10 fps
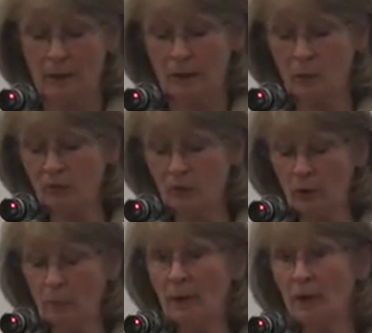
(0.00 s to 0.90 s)
It was
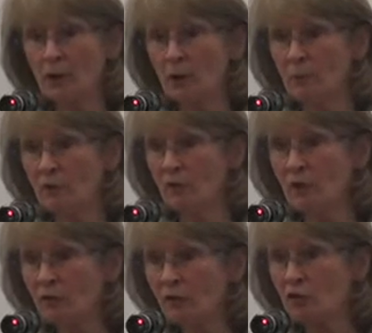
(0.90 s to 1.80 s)
followed by a new
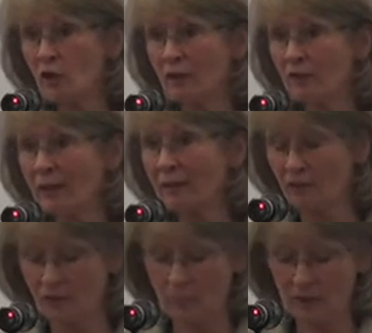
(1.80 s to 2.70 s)
Misuse of Drugs Act,
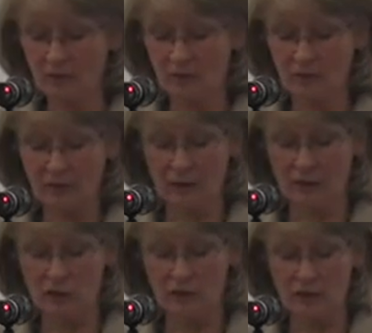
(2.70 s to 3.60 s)
that's the basis of our
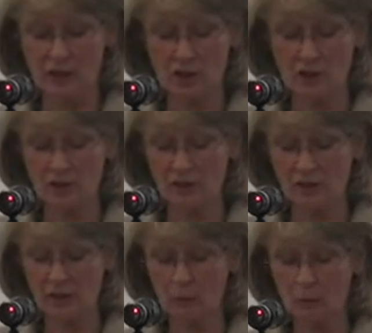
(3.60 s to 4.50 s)
legislation
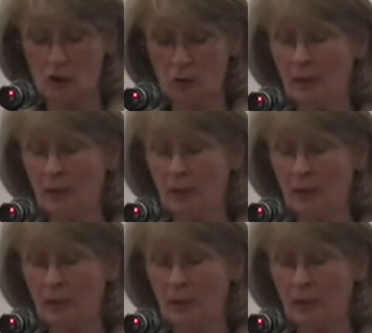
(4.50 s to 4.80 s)
today, which